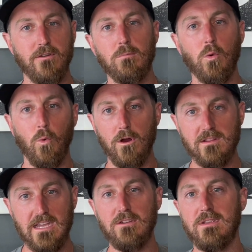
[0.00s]
from the
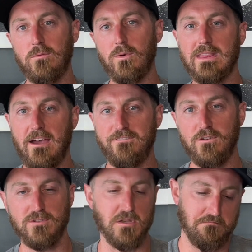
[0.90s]
work that you did with that
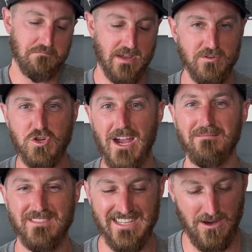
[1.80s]
food. So give it a try.
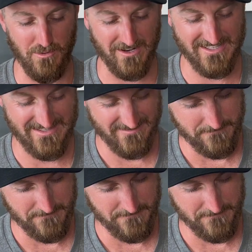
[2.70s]
See how it works.